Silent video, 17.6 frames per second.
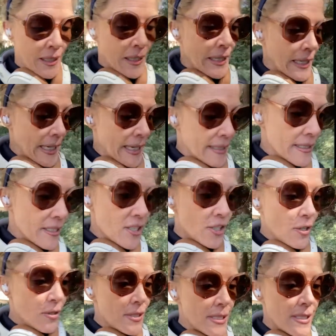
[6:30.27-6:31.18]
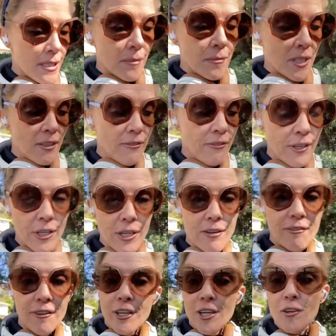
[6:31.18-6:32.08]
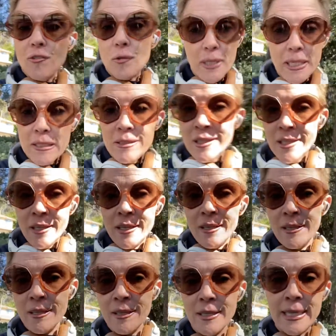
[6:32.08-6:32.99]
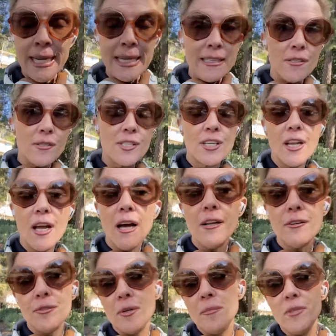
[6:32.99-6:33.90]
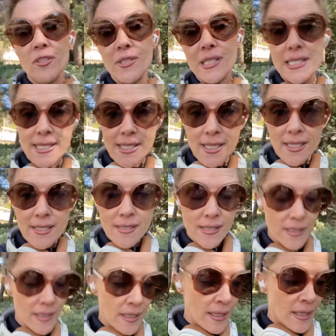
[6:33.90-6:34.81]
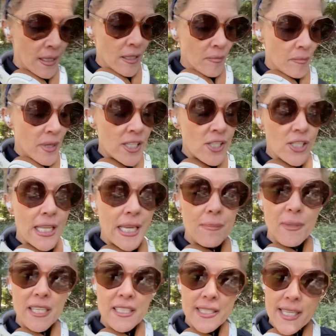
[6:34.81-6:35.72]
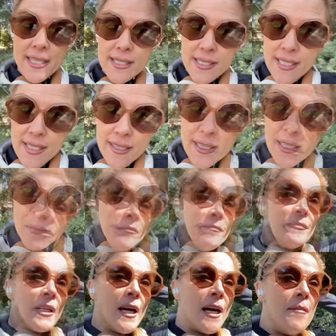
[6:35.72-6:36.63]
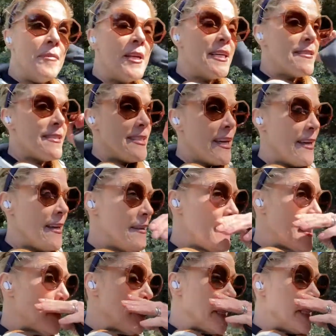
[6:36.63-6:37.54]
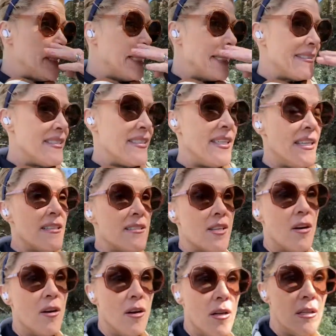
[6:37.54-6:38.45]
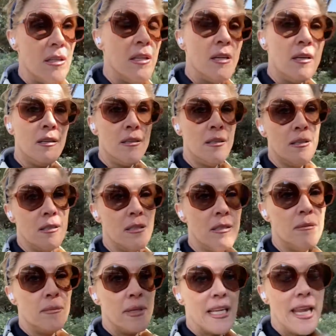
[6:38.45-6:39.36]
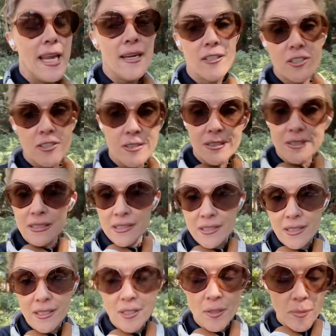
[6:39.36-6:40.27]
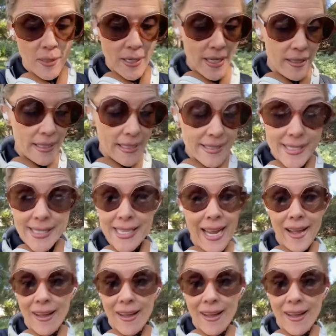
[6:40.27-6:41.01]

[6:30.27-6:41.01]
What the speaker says: And it's due to something very, very real. And it's an autoimmune disease, much like PTSD can be. I'm not saying that PTSD is all mechanical in the brain. It's not.